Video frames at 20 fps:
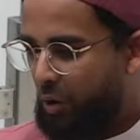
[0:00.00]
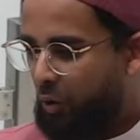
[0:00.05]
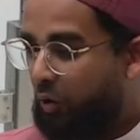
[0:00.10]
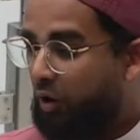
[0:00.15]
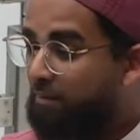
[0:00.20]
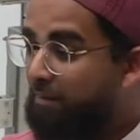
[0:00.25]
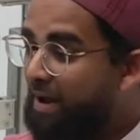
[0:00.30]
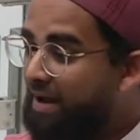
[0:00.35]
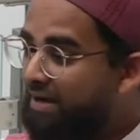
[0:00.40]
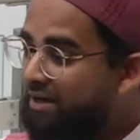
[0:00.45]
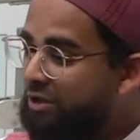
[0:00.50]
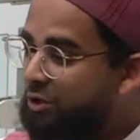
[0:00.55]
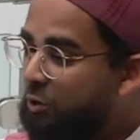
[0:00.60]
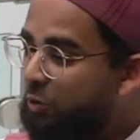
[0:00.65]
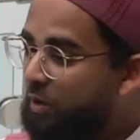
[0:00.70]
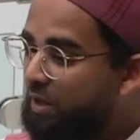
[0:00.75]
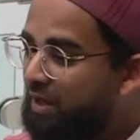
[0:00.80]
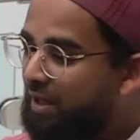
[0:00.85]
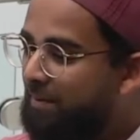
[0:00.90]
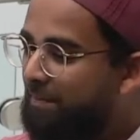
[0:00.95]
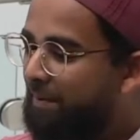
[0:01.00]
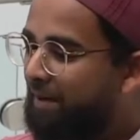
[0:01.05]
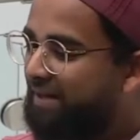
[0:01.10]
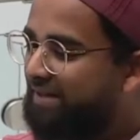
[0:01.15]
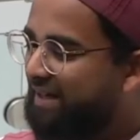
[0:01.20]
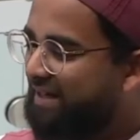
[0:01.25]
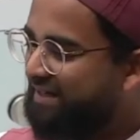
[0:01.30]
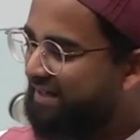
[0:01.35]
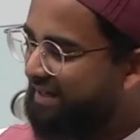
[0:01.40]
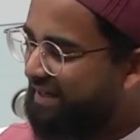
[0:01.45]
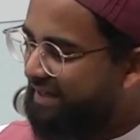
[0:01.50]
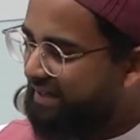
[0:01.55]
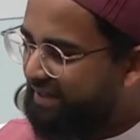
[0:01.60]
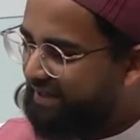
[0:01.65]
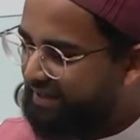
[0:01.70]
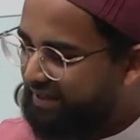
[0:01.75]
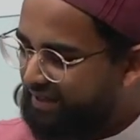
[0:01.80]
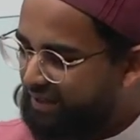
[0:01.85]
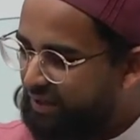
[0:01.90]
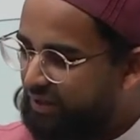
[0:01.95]
Or am I doing it because I
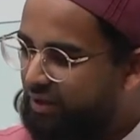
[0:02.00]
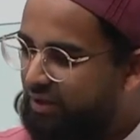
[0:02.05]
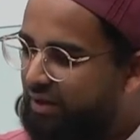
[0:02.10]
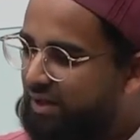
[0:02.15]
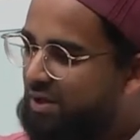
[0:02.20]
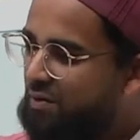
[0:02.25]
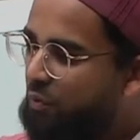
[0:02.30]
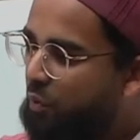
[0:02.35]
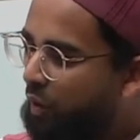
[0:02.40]
sincerely